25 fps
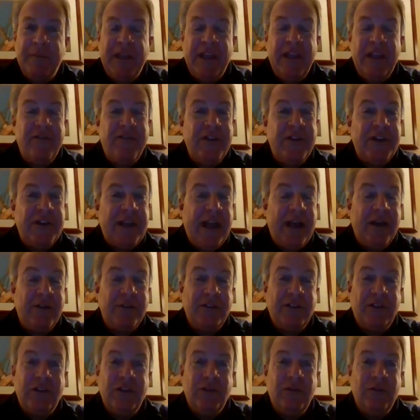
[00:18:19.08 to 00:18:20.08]
Even
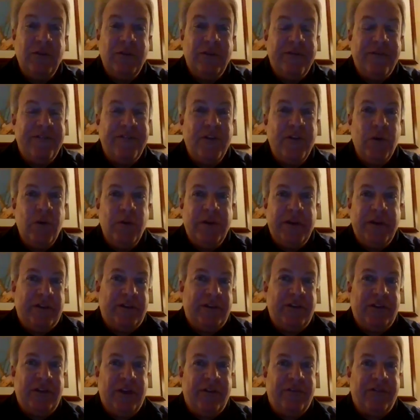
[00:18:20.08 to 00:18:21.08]
down to the food
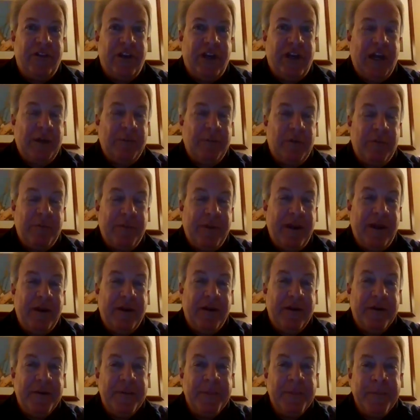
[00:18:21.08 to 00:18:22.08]
and stuff that I
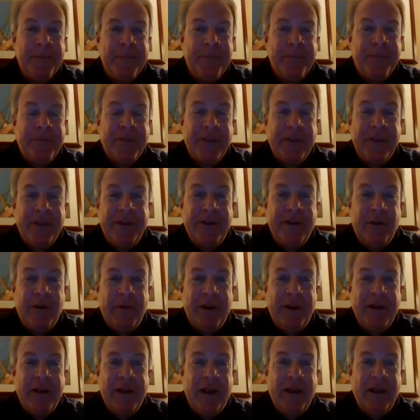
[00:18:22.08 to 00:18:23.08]
prepare.
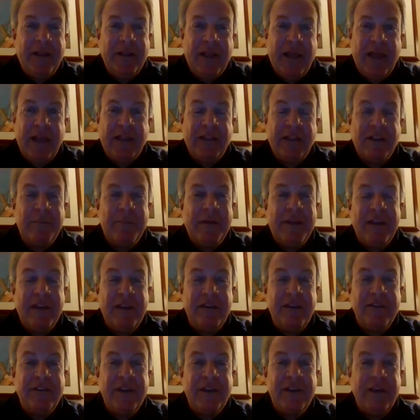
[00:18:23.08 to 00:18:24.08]
I like to be
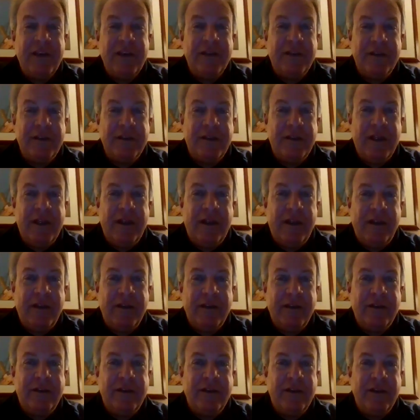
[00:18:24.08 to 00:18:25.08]
easy and
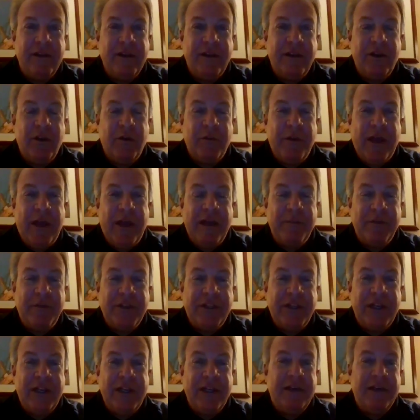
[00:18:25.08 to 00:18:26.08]
able
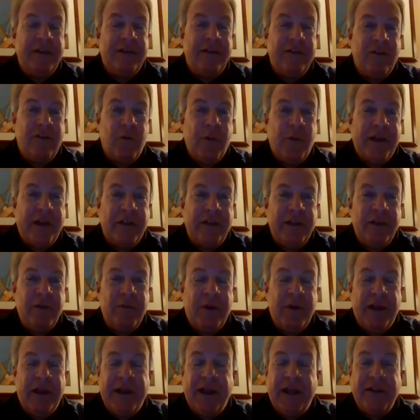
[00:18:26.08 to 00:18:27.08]
to eat it
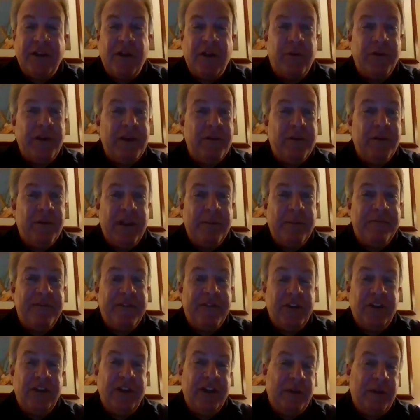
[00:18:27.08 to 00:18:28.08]
quickly. And I don't eat while I'm
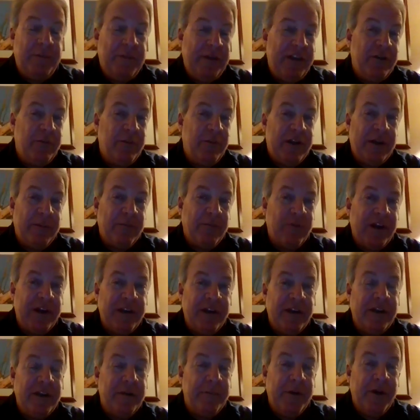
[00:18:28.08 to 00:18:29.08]
fishing. I eat it when I'm
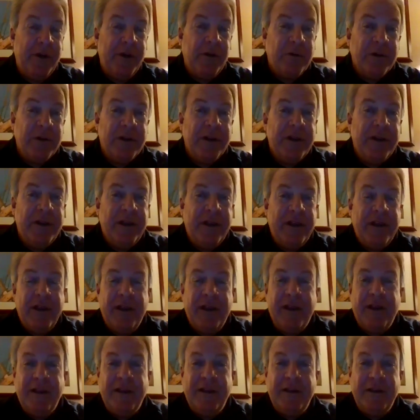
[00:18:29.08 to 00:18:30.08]
running in the boat.
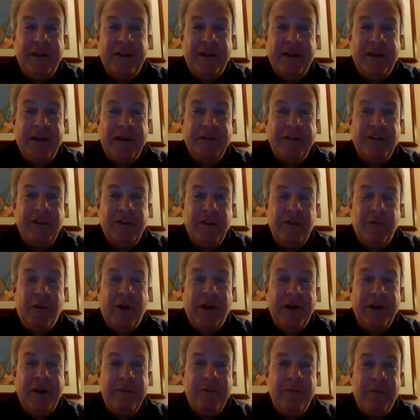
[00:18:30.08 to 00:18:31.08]
And so you
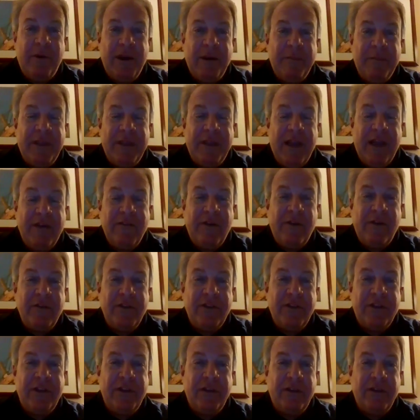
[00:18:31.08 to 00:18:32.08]
want to have
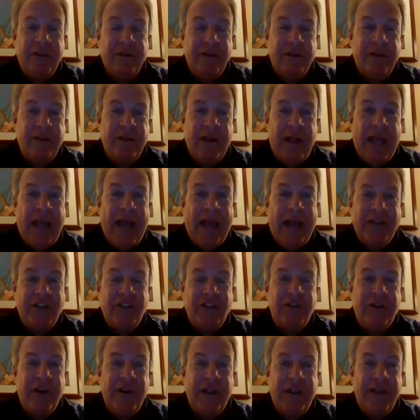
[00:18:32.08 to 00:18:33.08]
everything
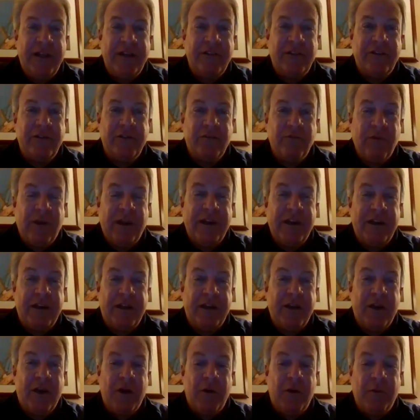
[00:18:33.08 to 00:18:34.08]
at your hands and ready to
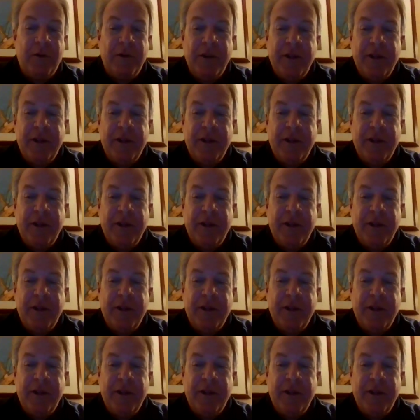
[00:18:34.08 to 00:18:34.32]
go.